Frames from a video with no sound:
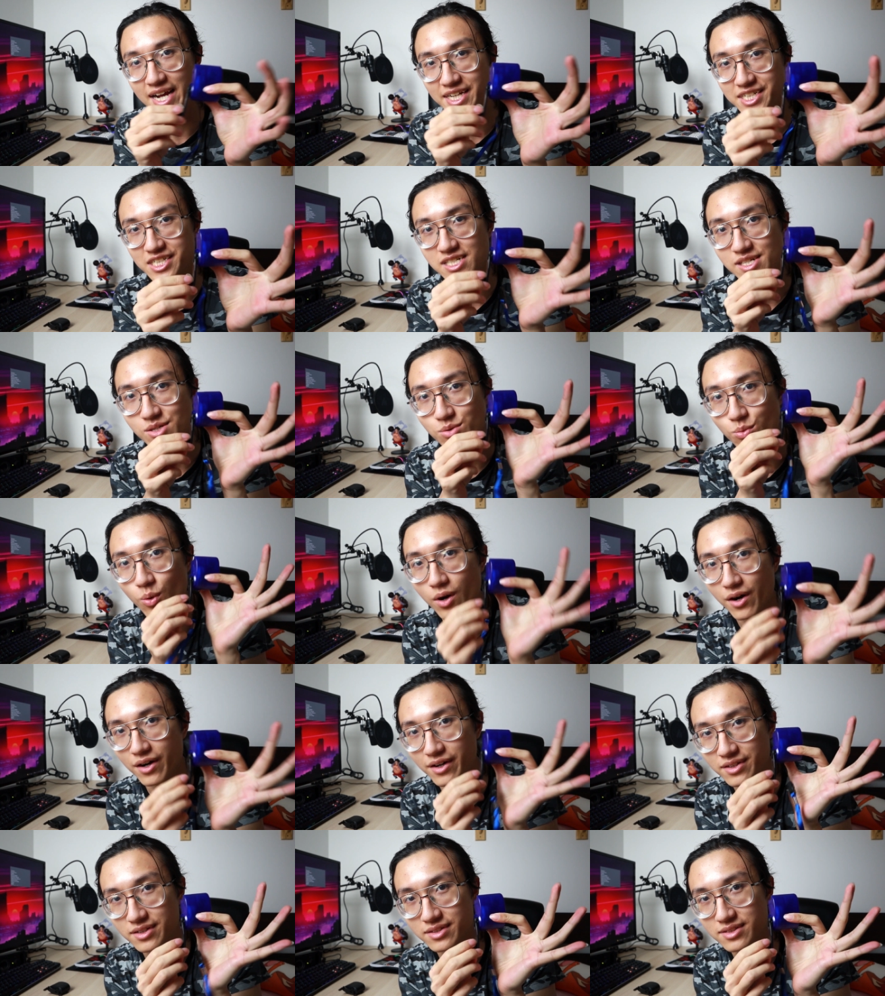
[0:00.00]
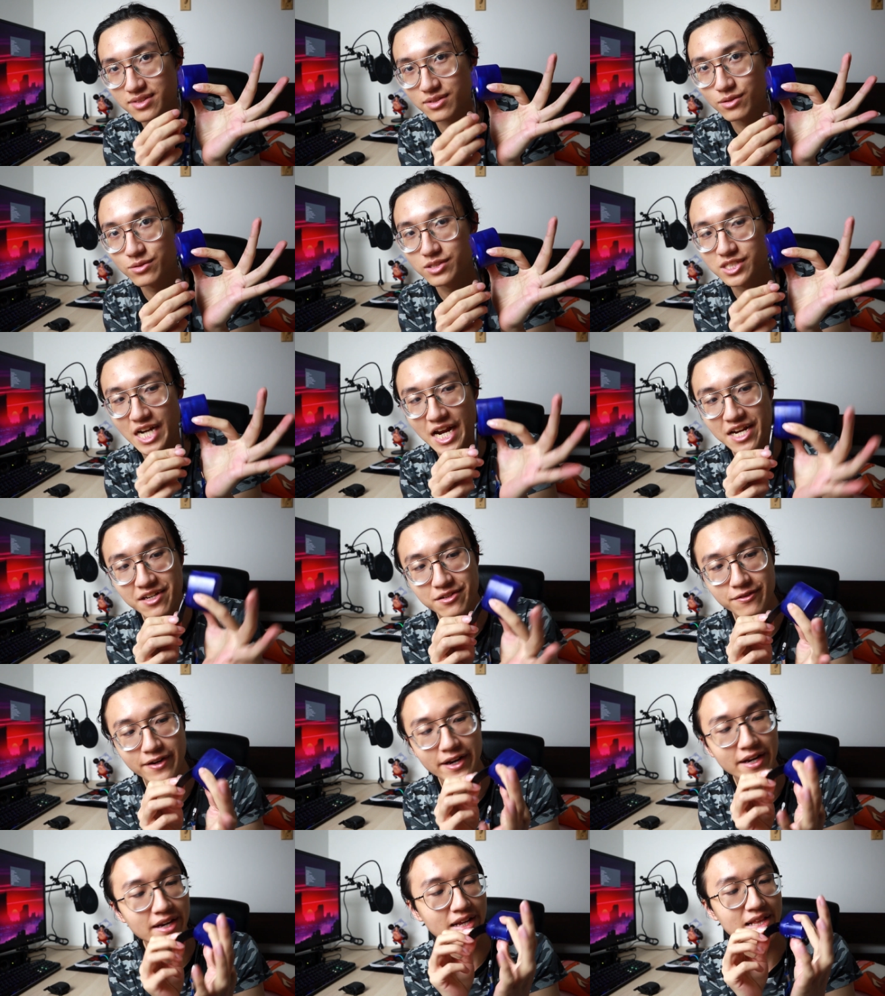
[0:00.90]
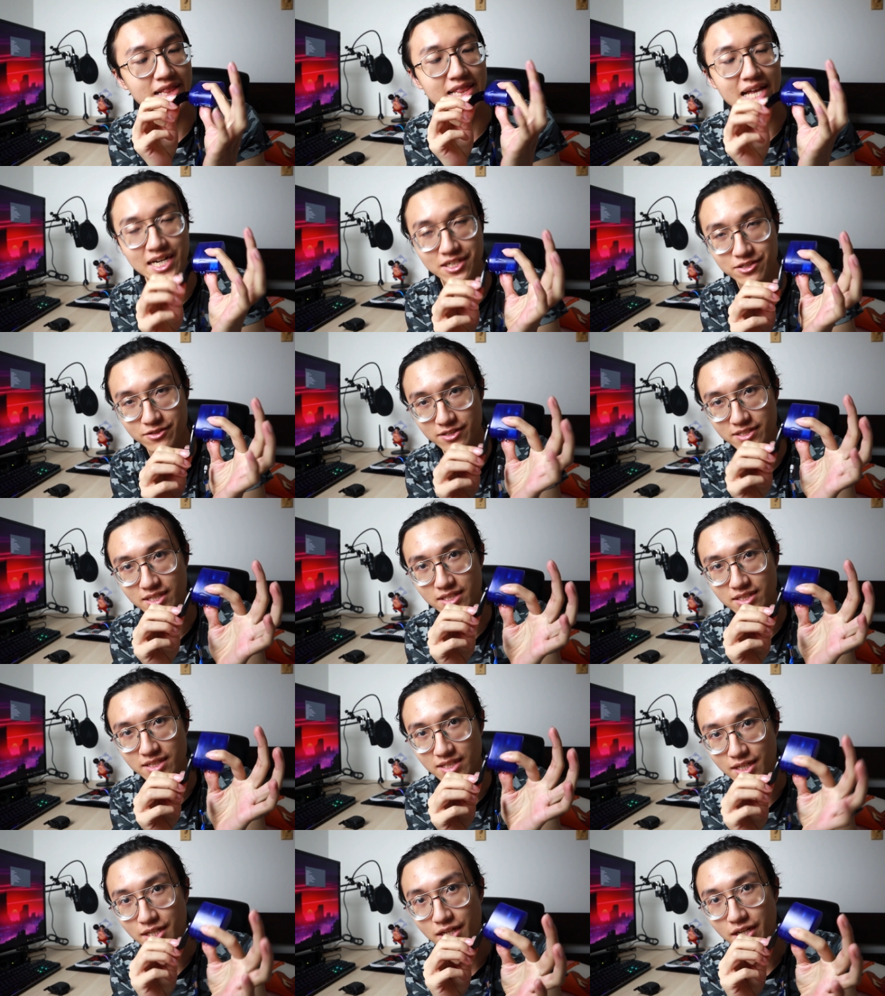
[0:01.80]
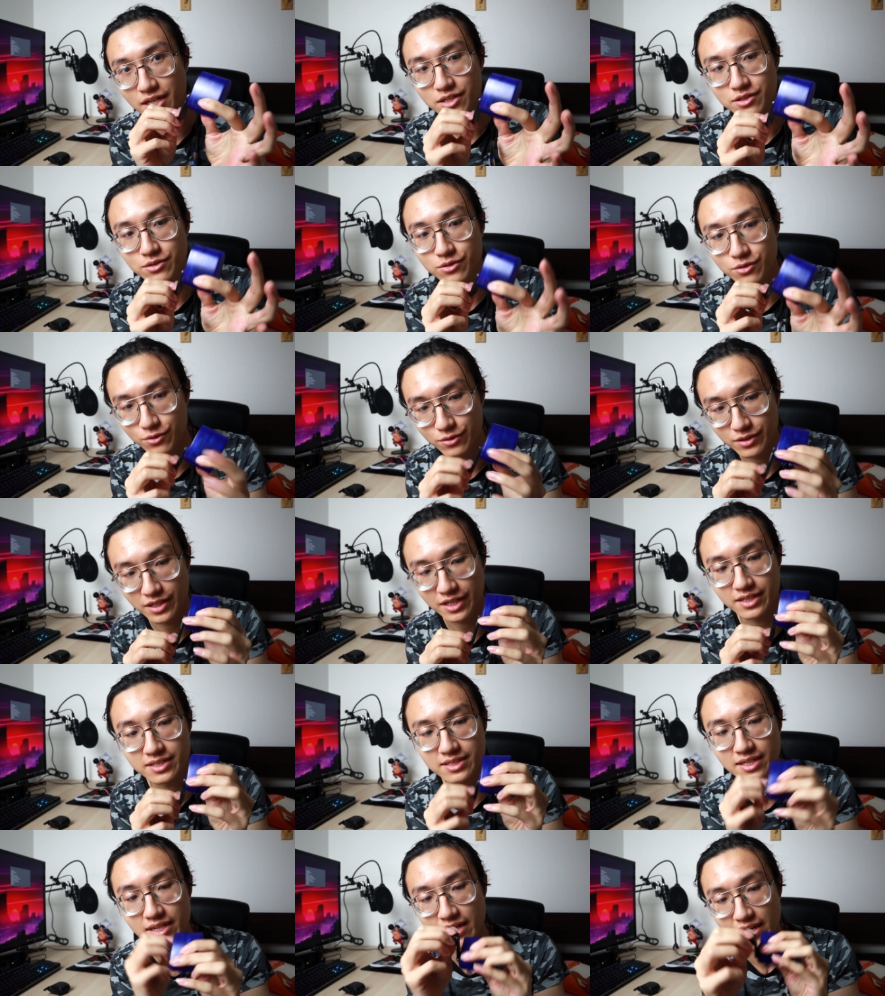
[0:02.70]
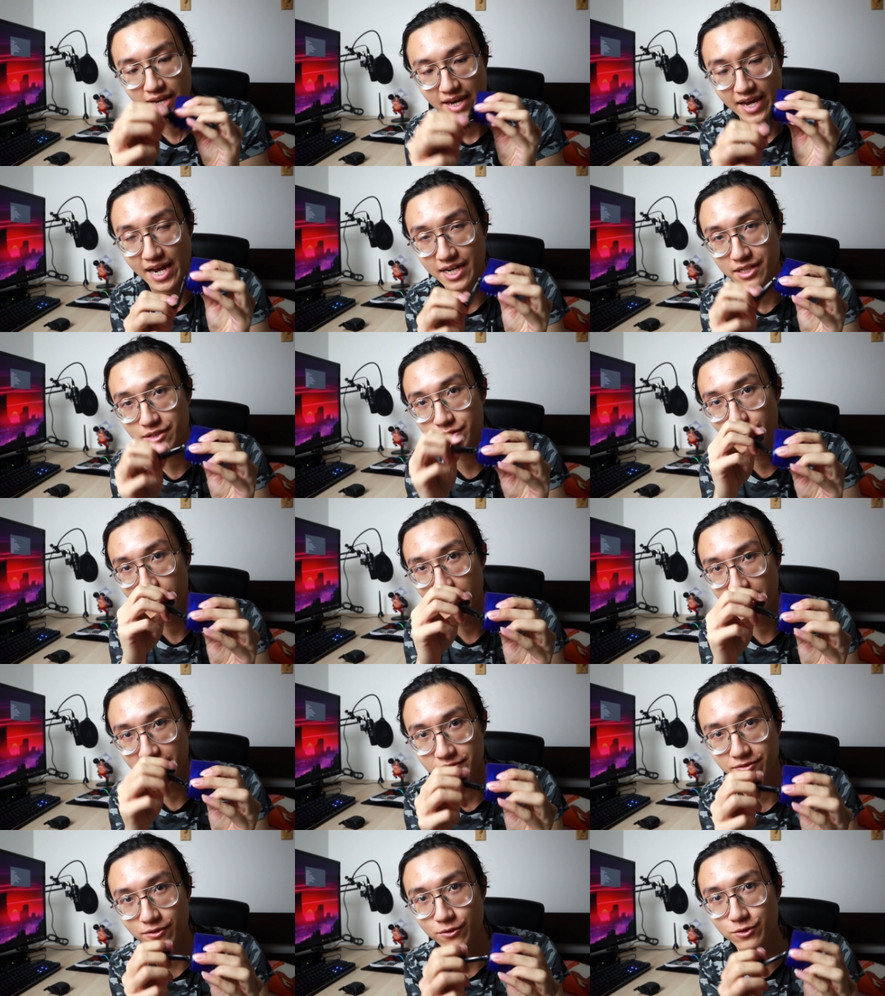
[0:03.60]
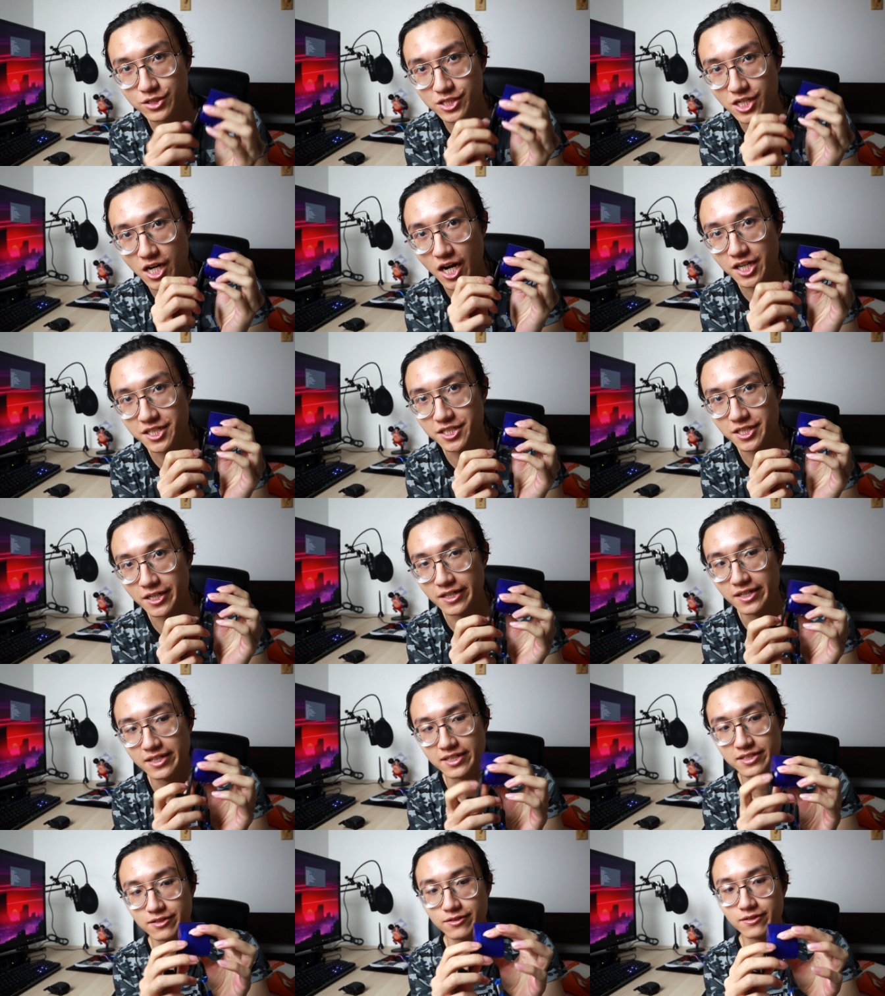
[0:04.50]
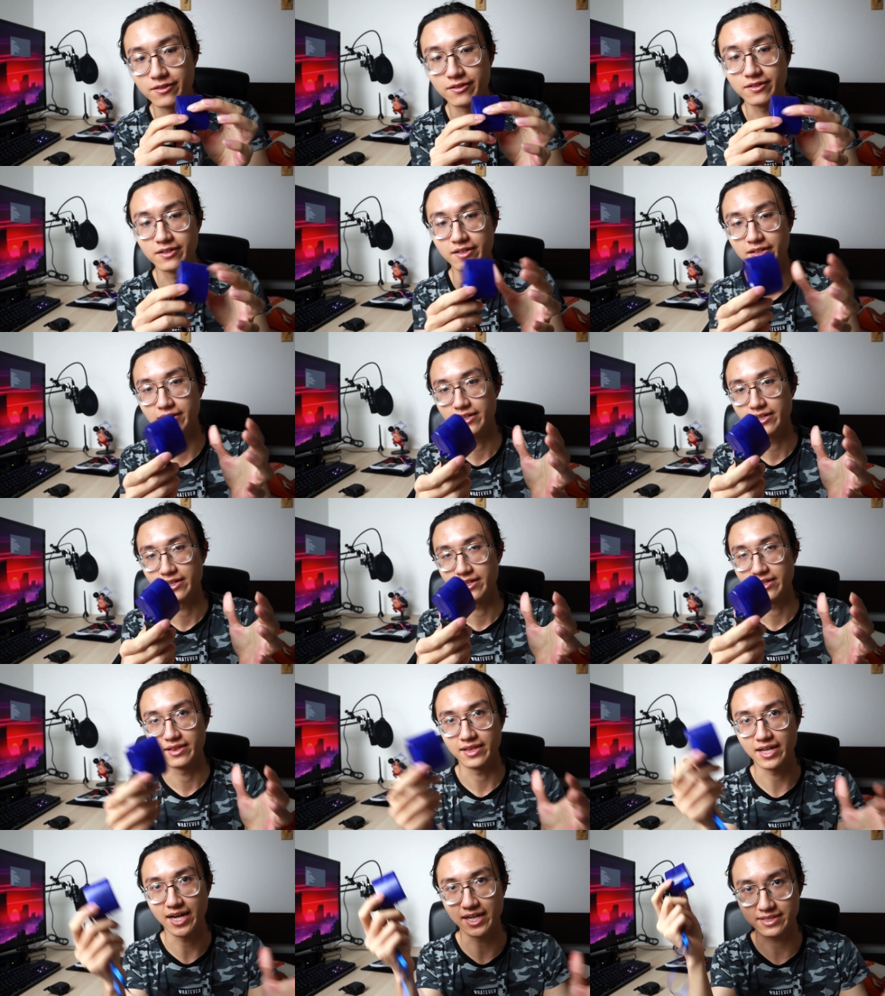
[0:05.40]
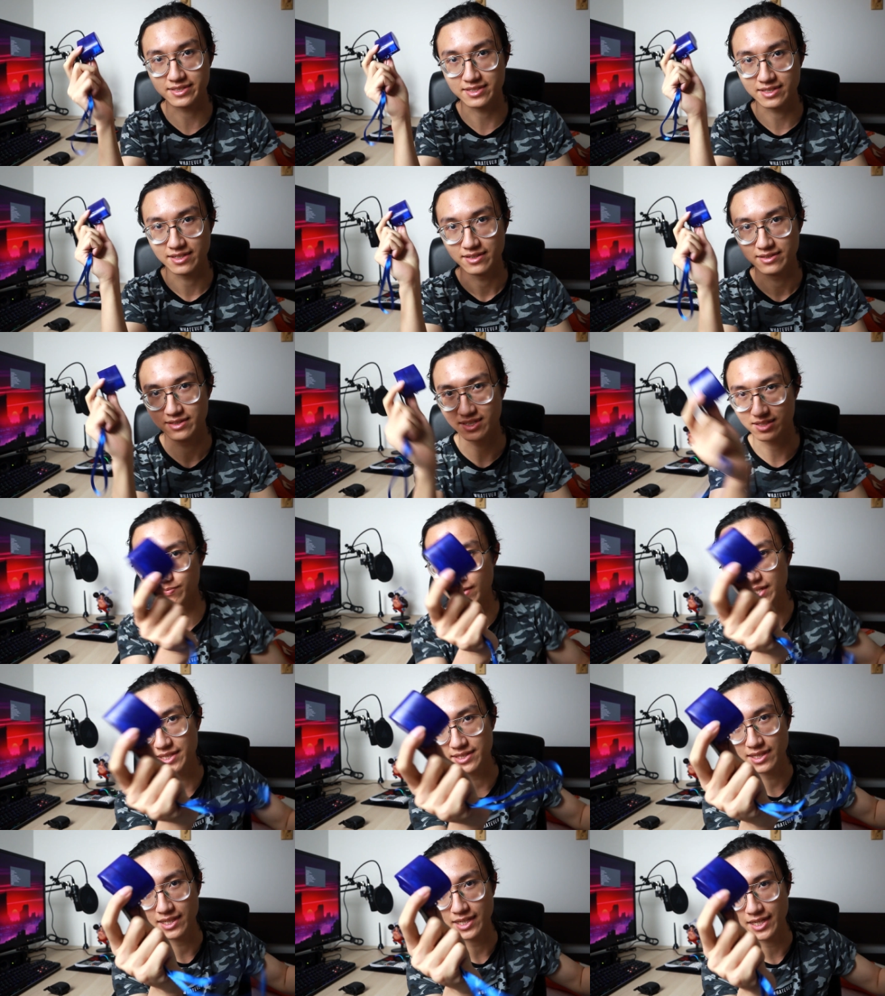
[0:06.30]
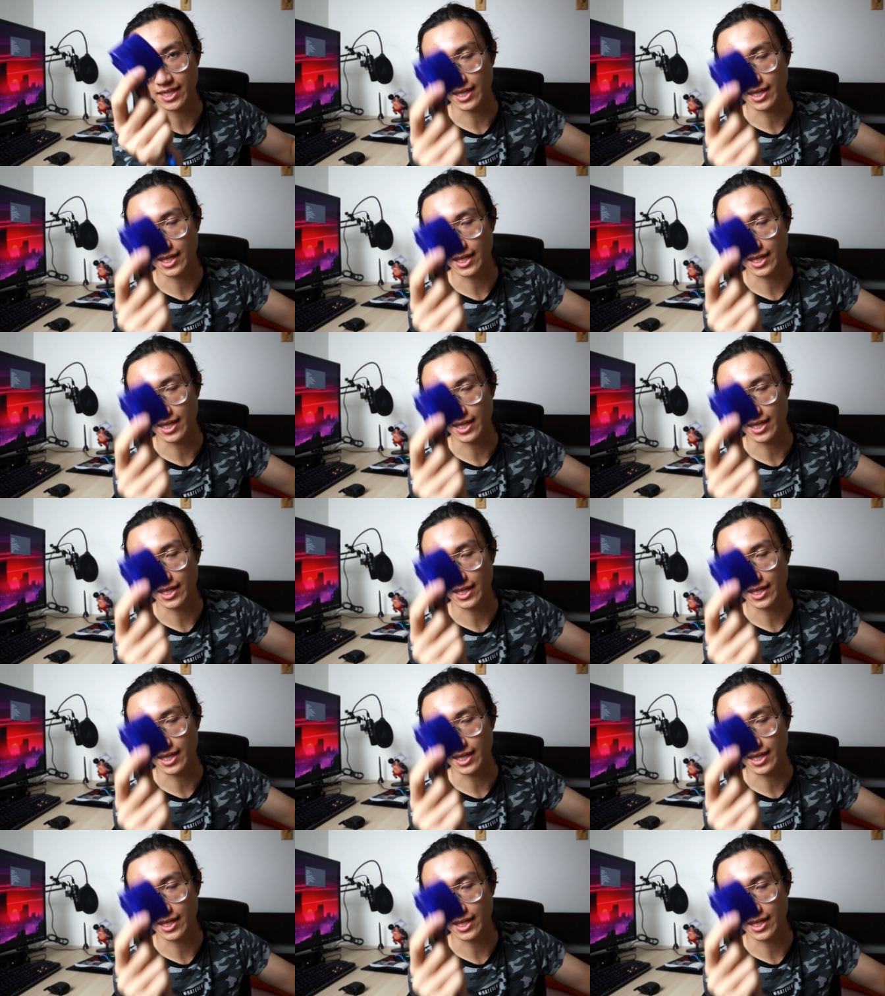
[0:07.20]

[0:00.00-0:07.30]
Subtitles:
actually works to generate electricity through this hand crank phone charger. So let's dismantle